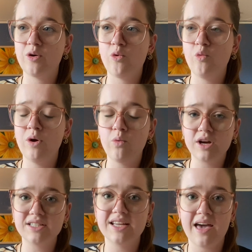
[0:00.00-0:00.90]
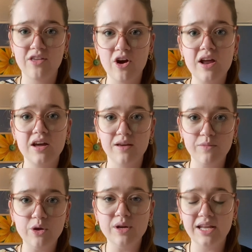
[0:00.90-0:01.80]
we work together in a
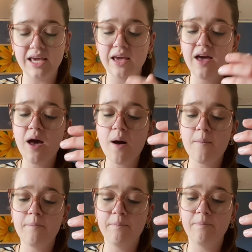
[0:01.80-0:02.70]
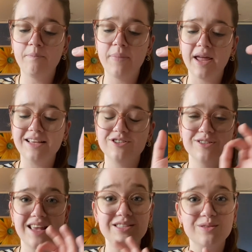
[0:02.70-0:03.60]
community, but it's
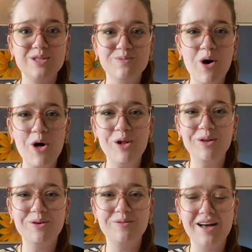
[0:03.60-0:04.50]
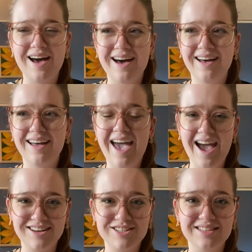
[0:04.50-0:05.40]
those small
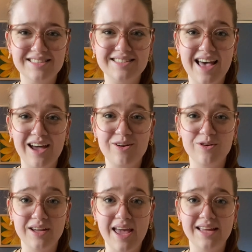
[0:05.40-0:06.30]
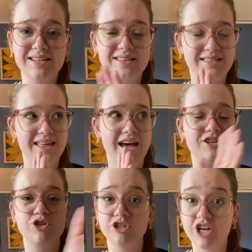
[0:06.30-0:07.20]
actions that create
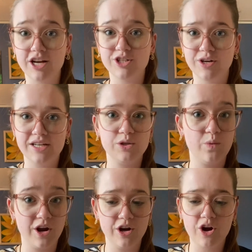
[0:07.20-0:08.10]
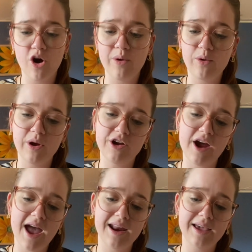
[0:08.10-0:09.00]
that trajectory to where you're going, where you're
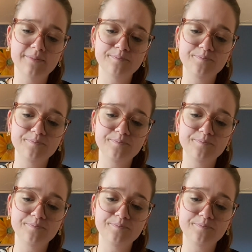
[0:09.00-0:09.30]
heading.